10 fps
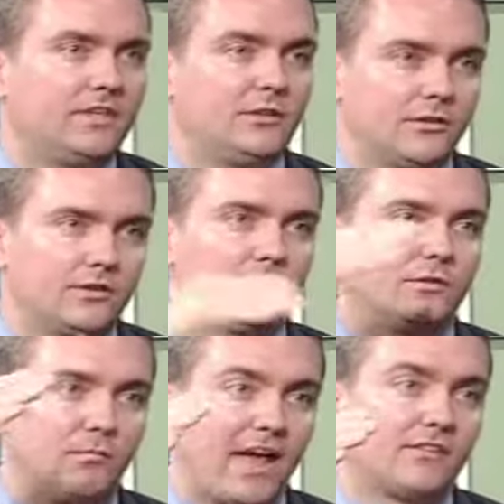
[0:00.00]
teacher to
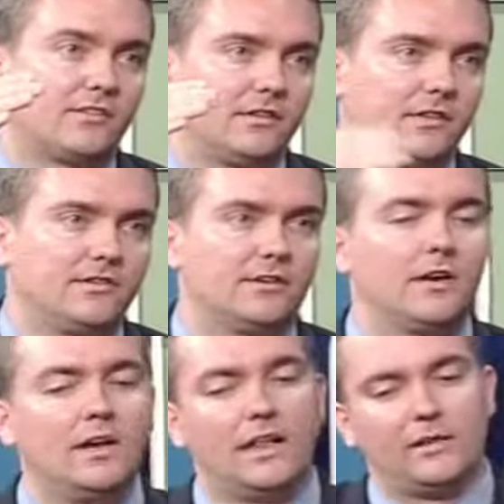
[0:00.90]
a master teacher.
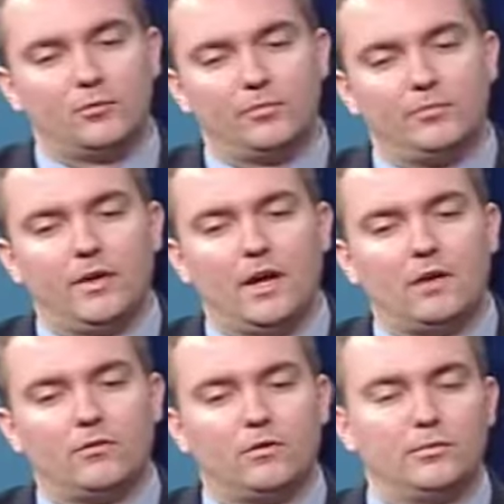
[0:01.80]
And then we're, uh,
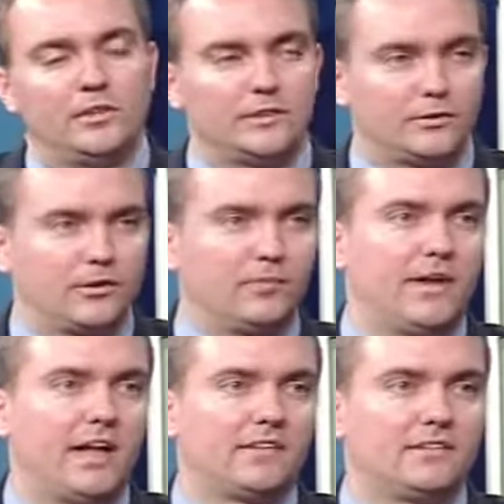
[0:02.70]
we're building career
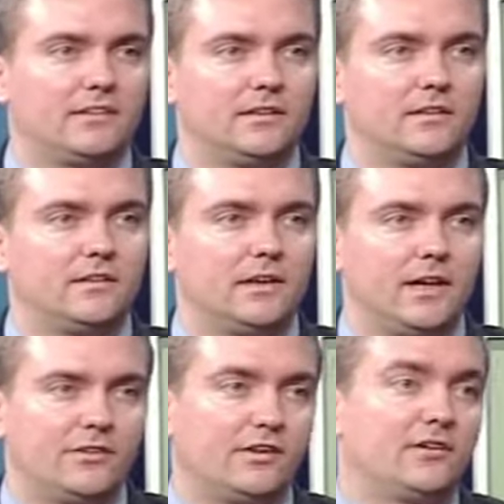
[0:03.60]
paths in
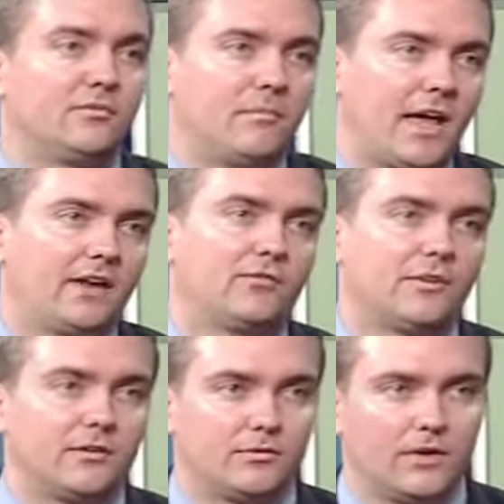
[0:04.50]
education
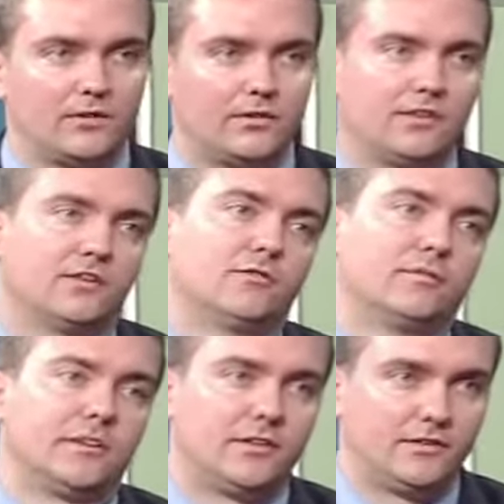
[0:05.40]
management as well. So you can go
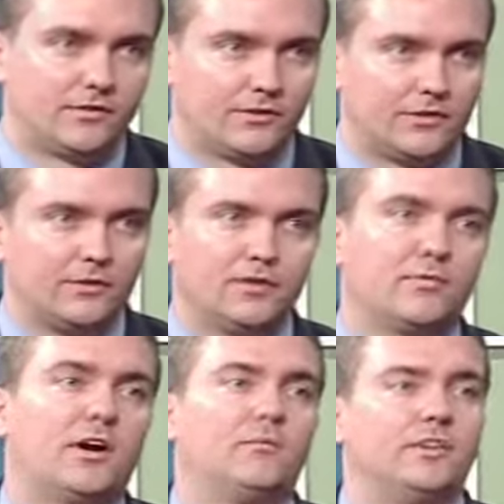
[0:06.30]
from a teacher to a
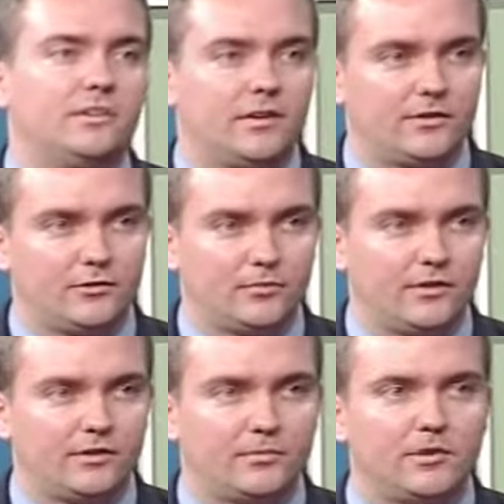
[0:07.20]
department chair to a
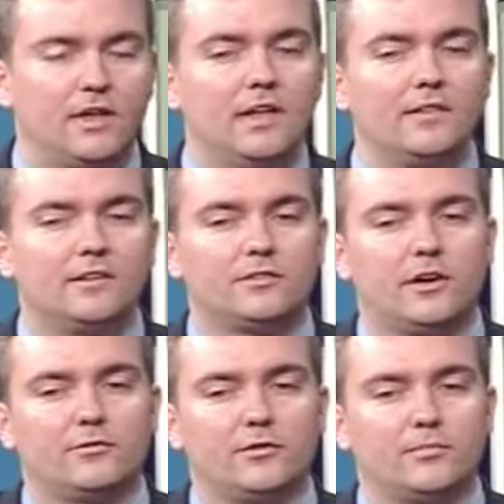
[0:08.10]
principal. This
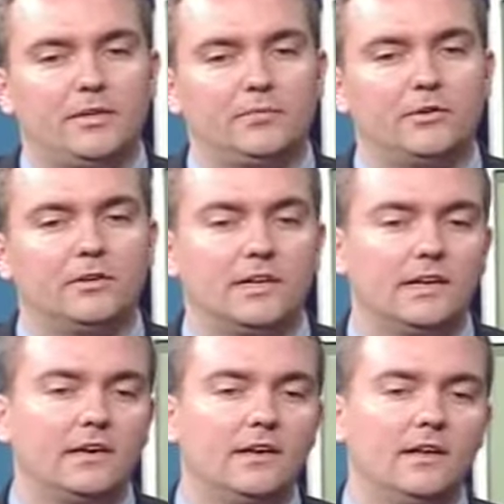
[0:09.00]
offers people
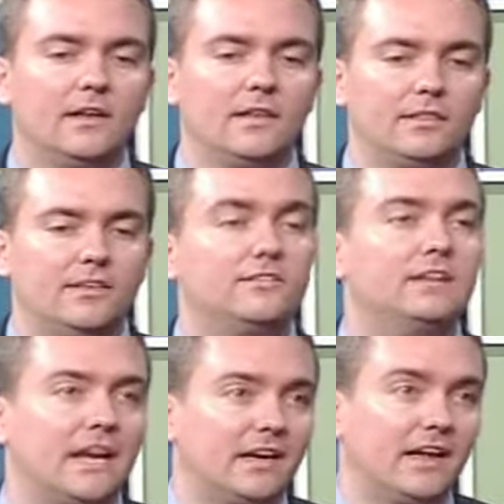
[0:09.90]
in this
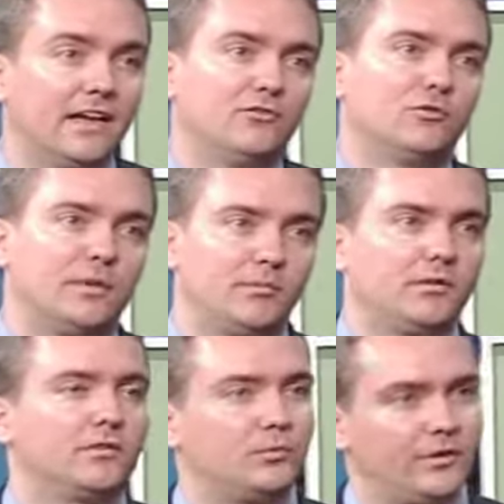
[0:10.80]
day and age when
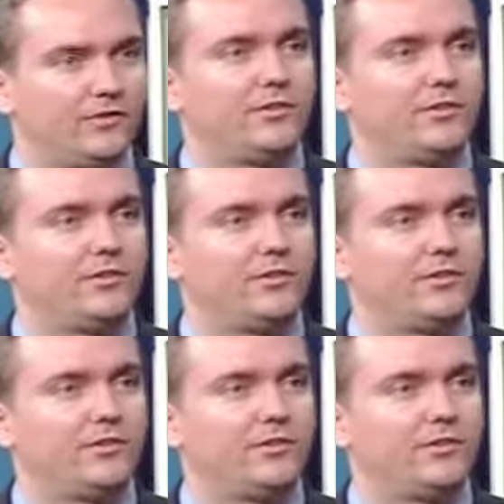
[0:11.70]
people switch